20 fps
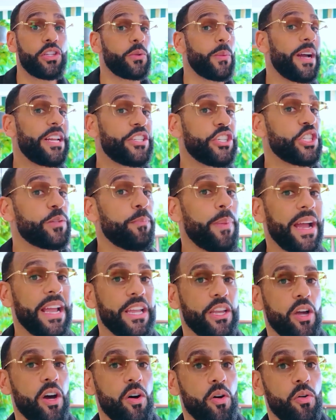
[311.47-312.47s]
do I just buy
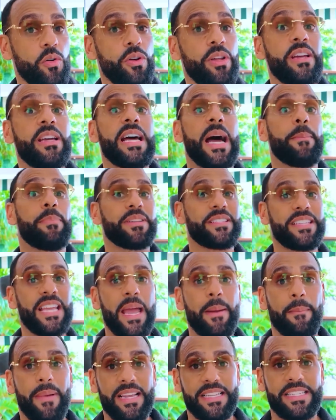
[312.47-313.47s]
gold and
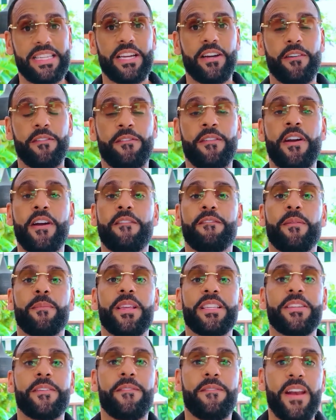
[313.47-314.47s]
protect myself from
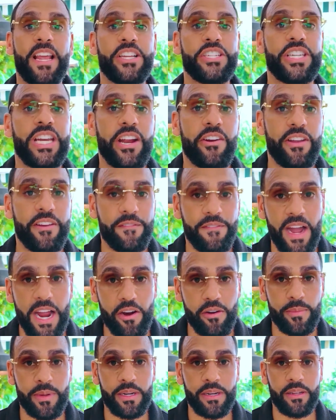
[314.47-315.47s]
this inflationary
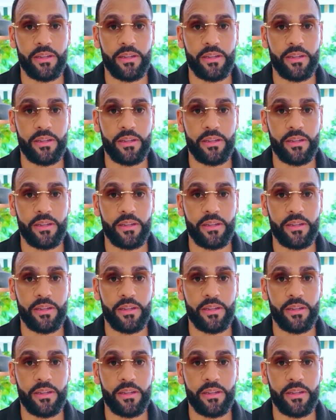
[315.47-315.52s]
environment?